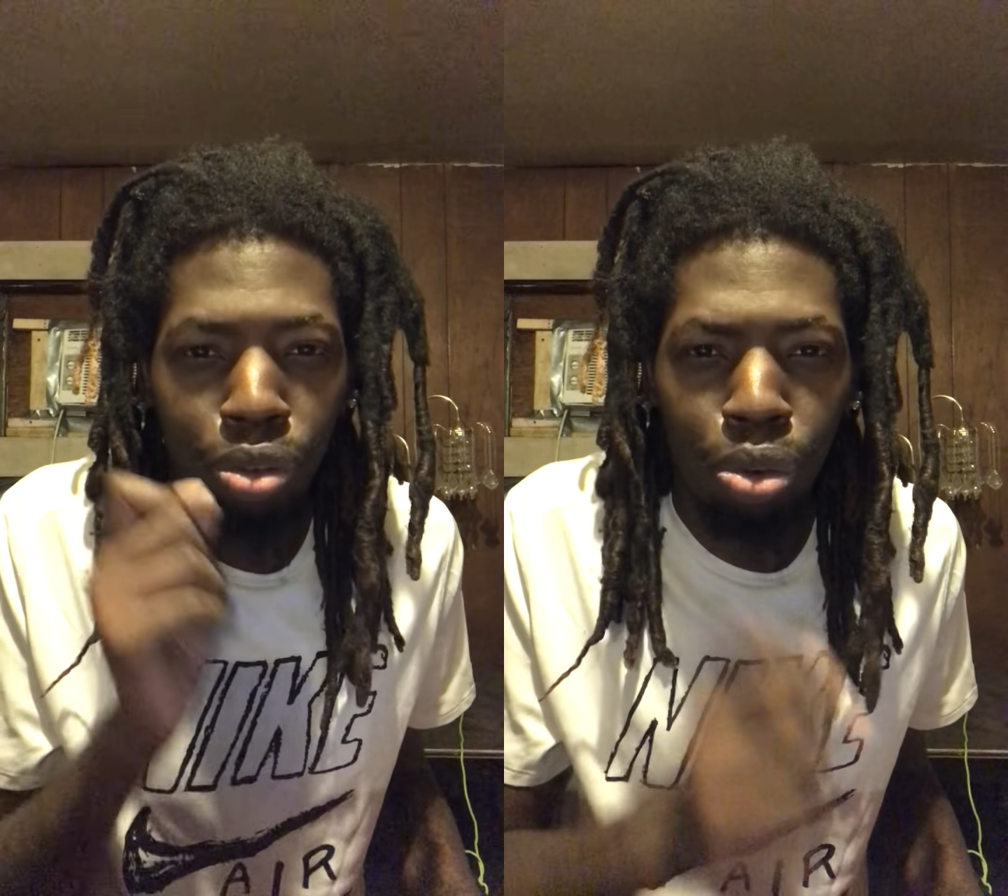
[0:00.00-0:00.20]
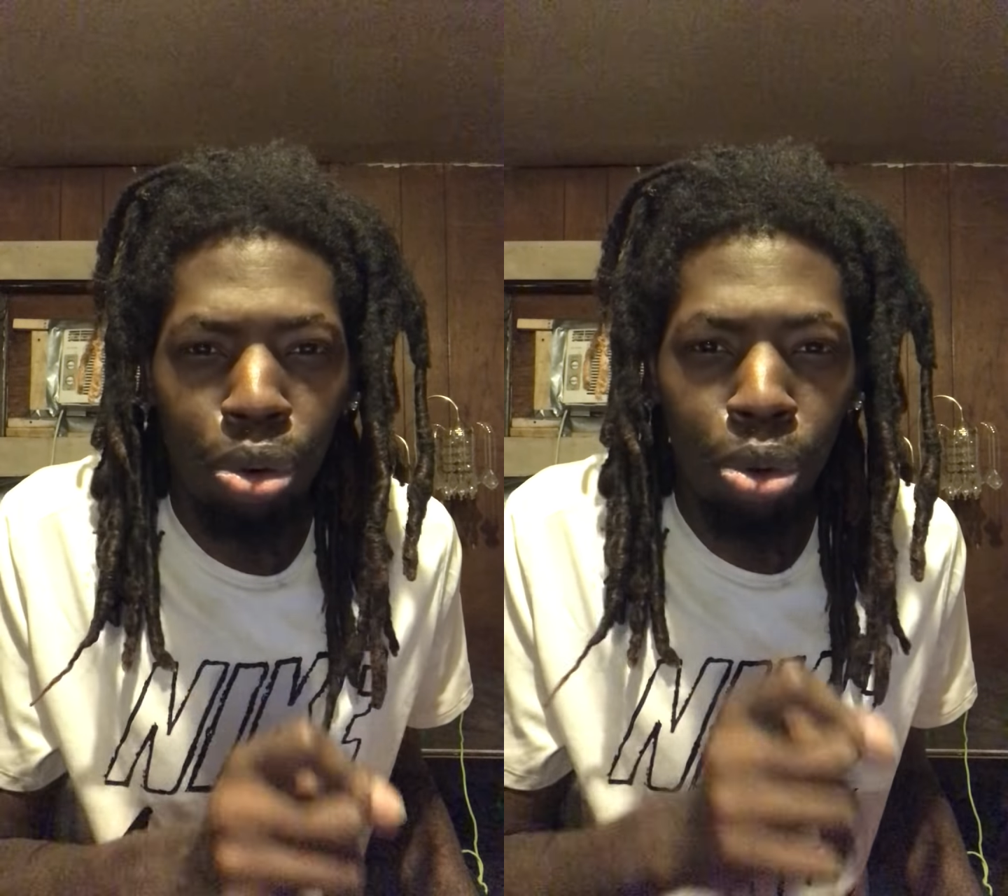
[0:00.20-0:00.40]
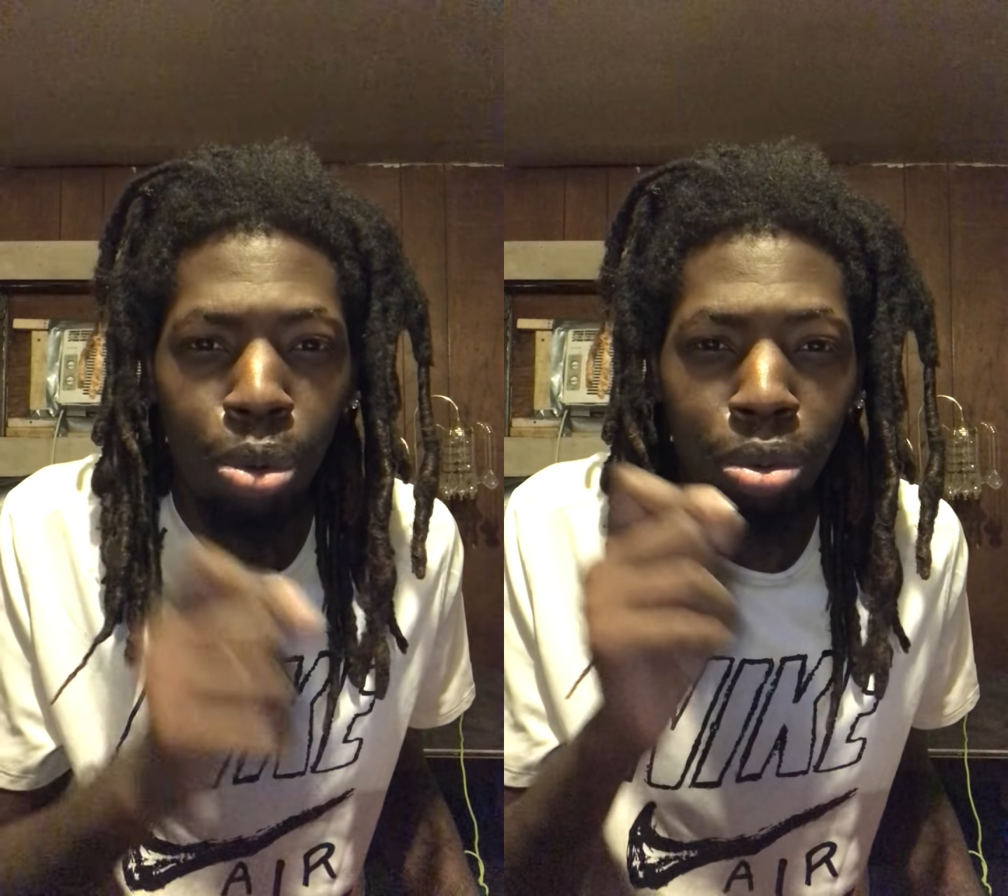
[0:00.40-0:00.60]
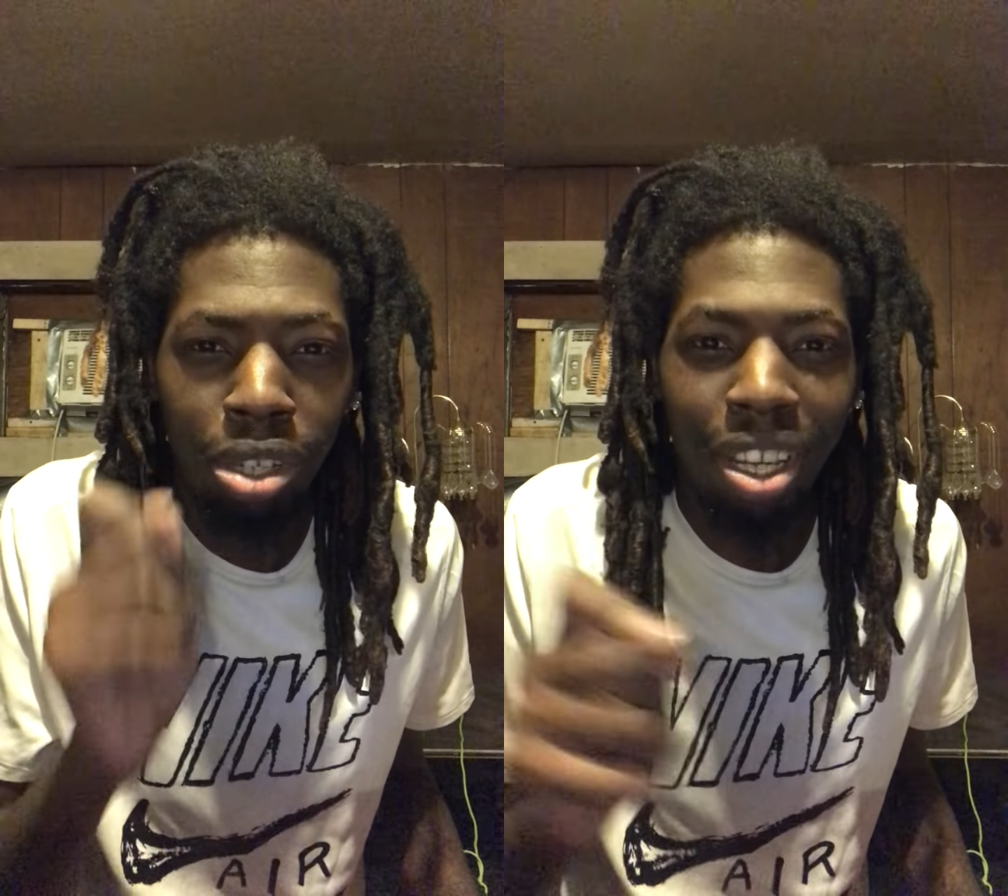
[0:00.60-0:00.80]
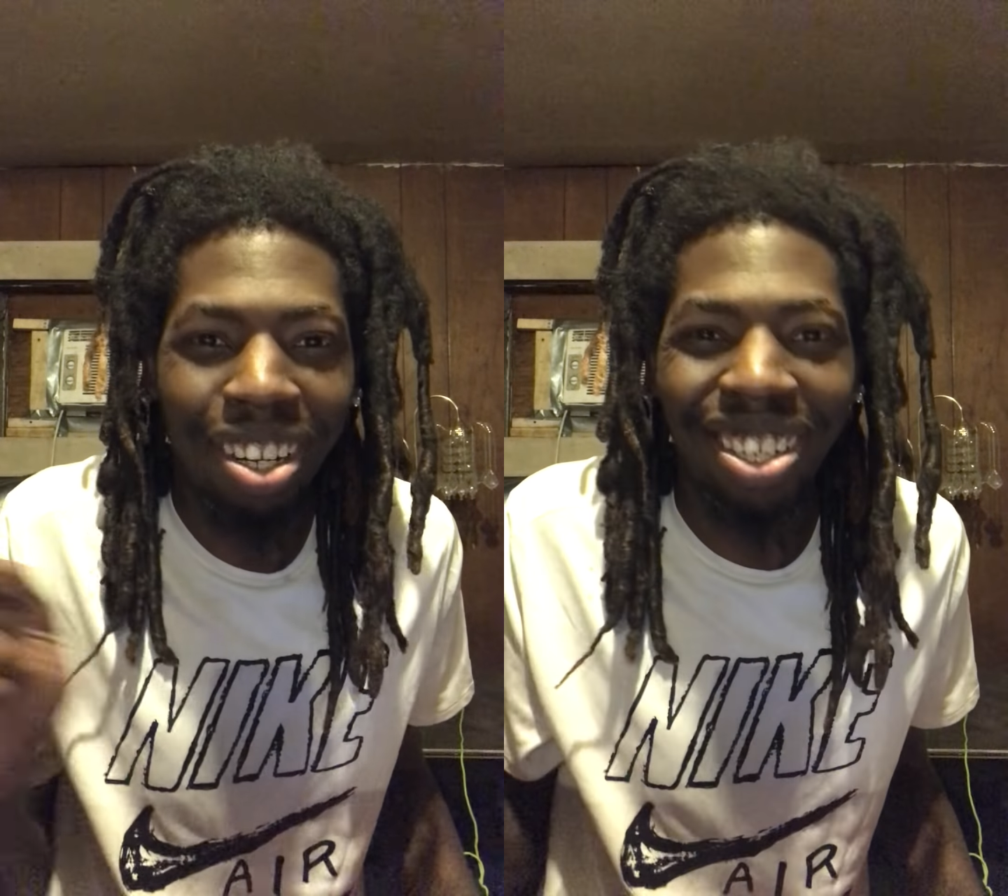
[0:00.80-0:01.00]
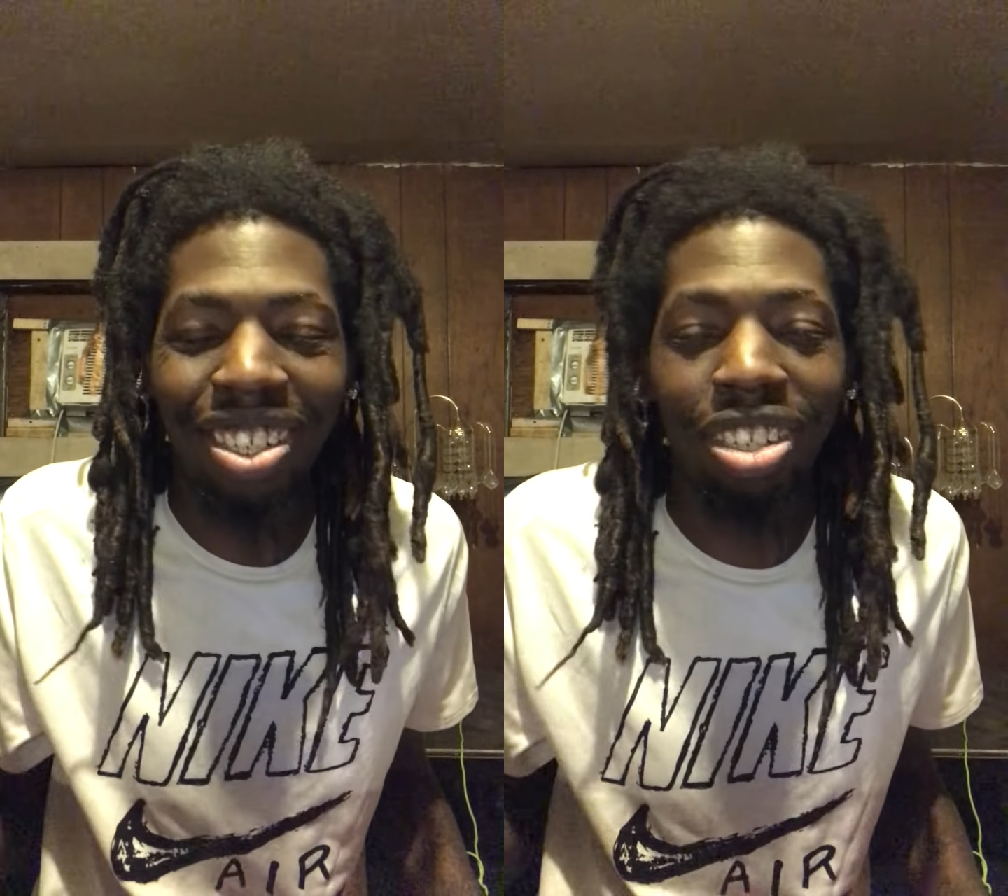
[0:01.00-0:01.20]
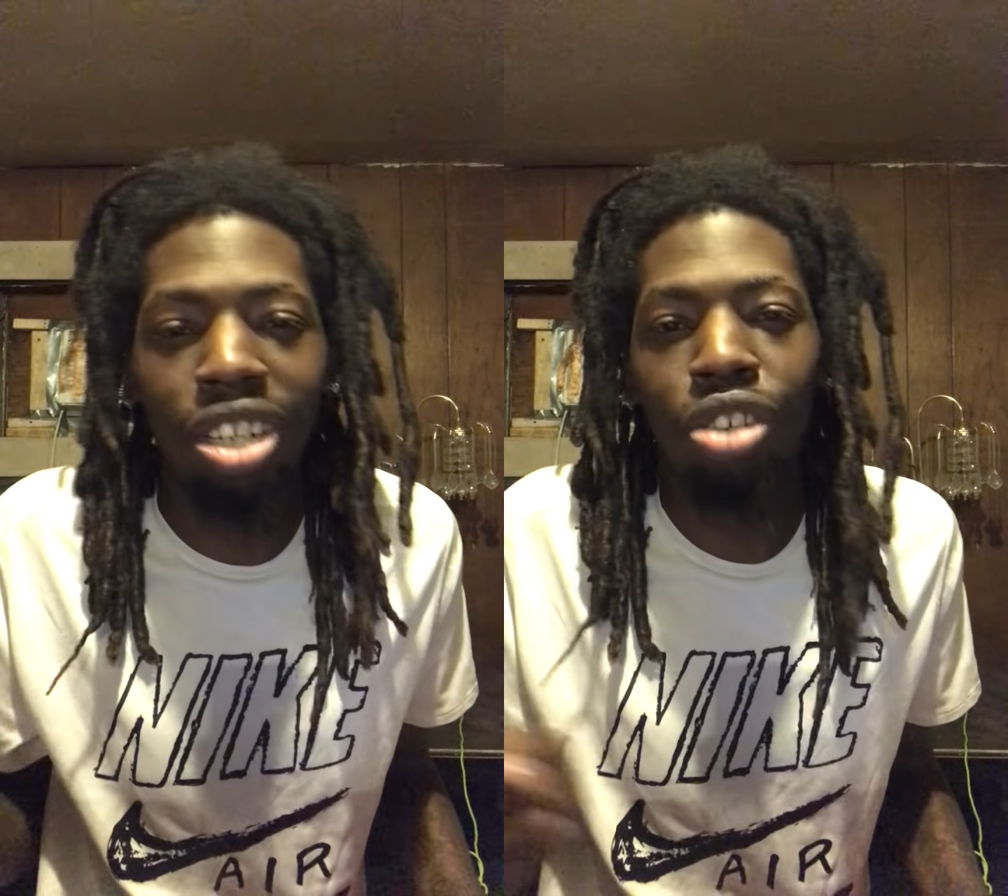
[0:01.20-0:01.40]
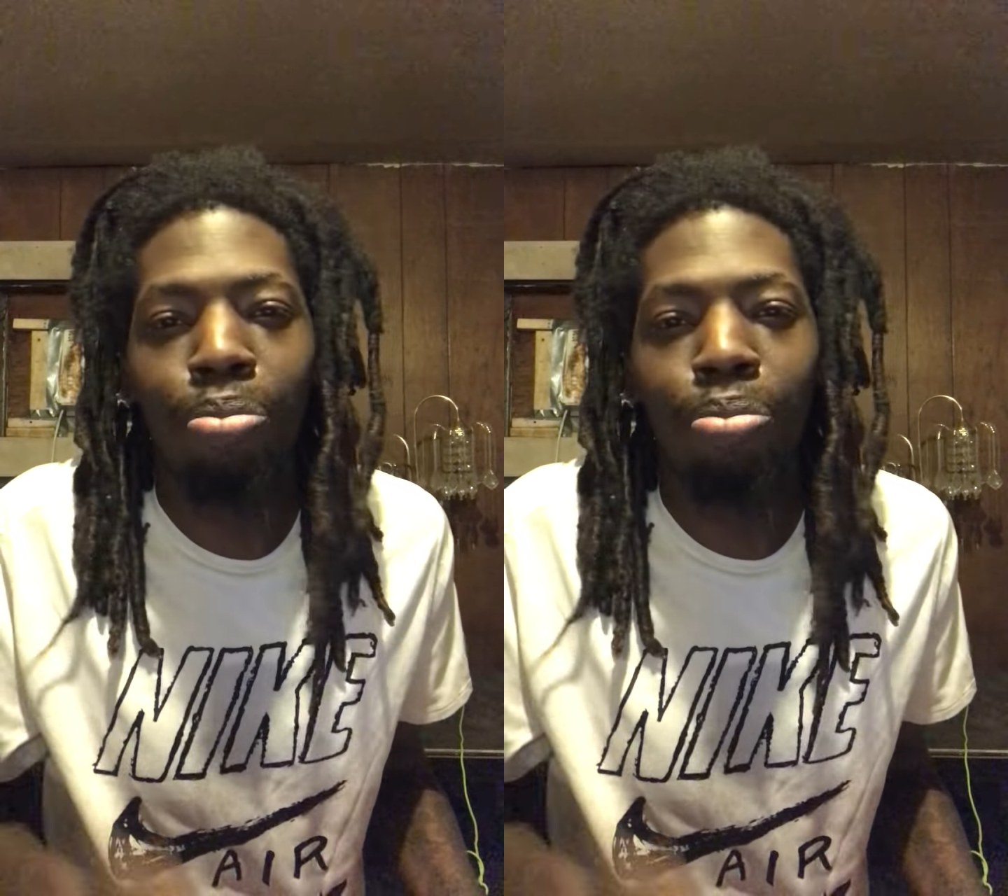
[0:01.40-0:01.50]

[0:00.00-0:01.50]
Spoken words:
through to the decision